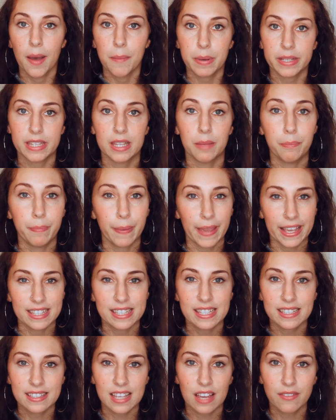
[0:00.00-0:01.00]
but the
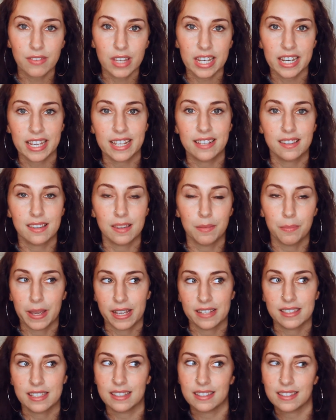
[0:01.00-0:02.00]
basis of it is the
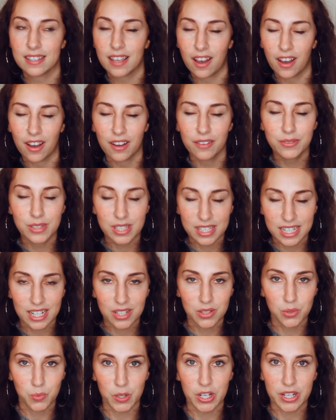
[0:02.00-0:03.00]
basis of
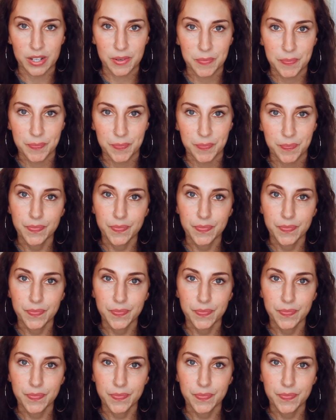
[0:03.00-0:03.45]
stage 1.